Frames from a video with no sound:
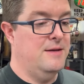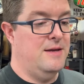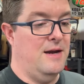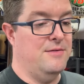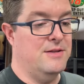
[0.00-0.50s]

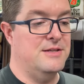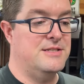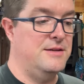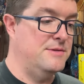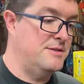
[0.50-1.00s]
everything
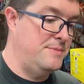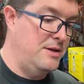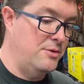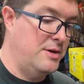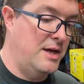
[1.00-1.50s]
seems to be
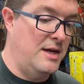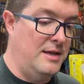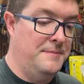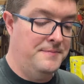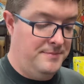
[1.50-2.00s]

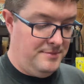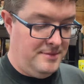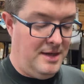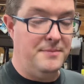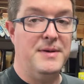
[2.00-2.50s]
okay.
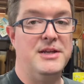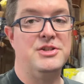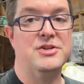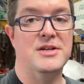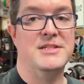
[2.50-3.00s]
I made
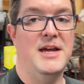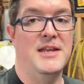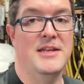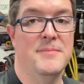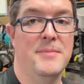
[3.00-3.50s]
sure I
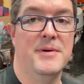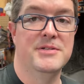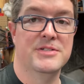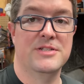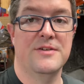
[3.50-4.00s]
tightened up a
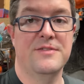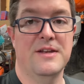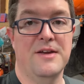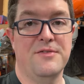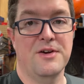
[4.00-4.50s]
bunch of stuff that
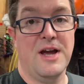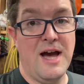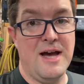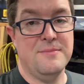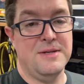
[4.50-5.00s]
I
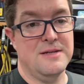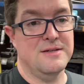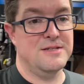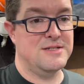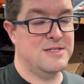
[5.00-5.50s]
forgot
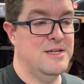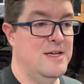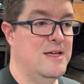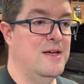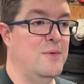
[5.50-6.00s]
because,
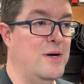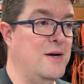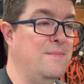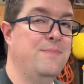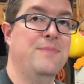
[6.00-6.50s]

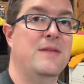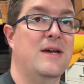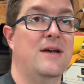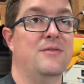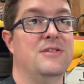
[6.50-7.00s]
well,
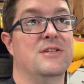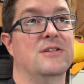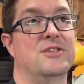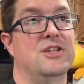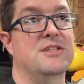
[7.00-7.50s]
I was still
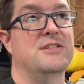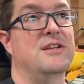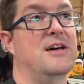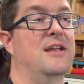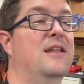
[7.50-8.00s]
adjusting
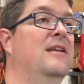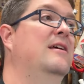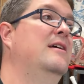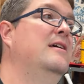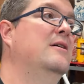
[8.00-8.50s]
on it,
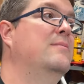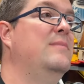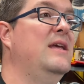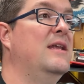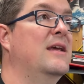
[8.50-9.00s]

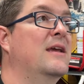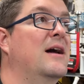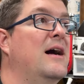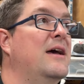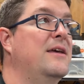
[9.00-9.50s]
meaning
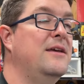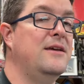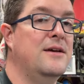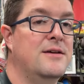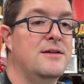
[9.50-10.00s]

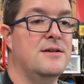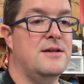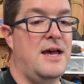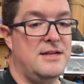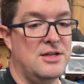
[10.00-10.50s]
I
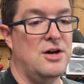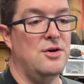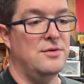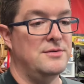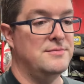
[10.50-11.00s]
had to
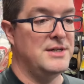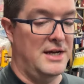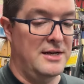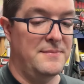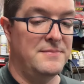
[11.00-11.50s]
go and
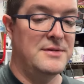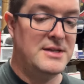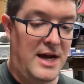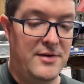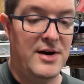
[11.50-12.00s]
tighten up the
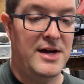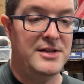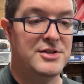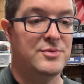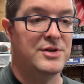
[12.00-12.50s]
tie
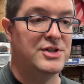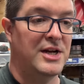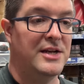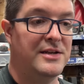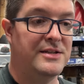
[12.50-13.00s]
rods, which
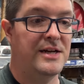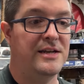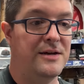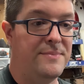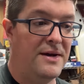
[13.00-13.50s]
I didn't
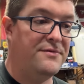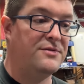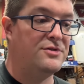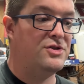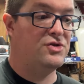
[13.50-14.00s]
tighten up
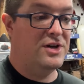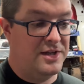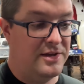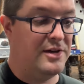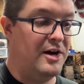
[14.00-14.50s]
after
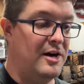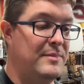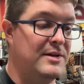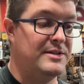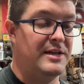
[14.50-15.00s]
stringing the car
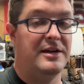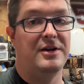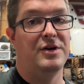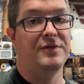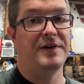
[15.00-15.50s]
because I didn't
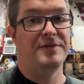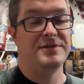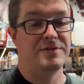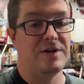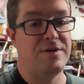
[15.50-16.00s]
know if I was
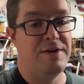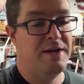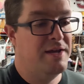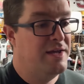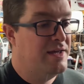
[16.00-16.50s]
still going.
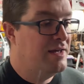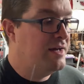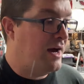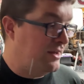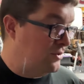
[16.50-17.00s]

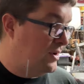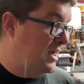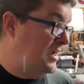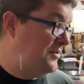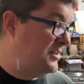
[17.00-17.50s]
Either
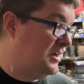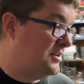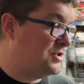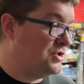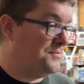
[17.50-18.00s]
way, everything
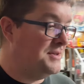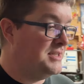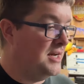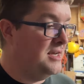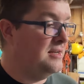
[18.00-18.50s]
else should be
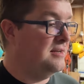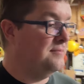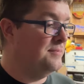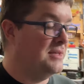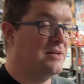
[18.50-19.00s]
tight
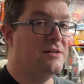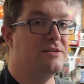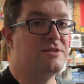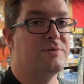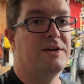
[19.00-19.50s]

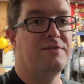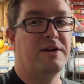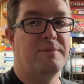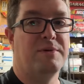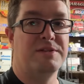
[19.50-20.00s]
because whenever
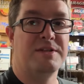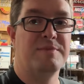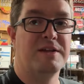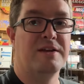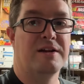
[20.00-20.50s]
I put
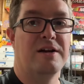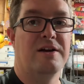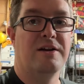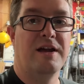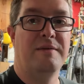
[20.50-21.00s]
something on a
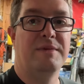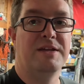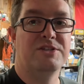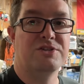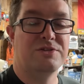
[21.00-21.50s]
car, I make
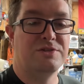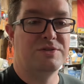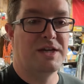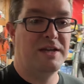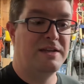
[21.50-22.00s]
sure to
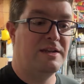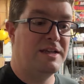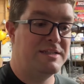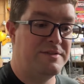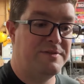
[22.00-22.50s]
tighten it
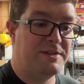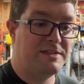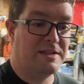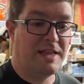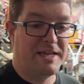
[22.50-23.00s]
as if it's
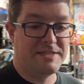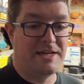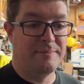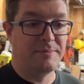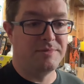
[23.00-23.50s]
the last
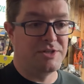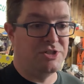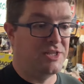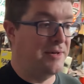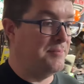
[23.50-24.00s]
time I'm
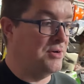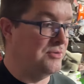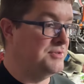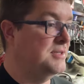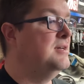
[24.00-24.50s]
touching that bolt,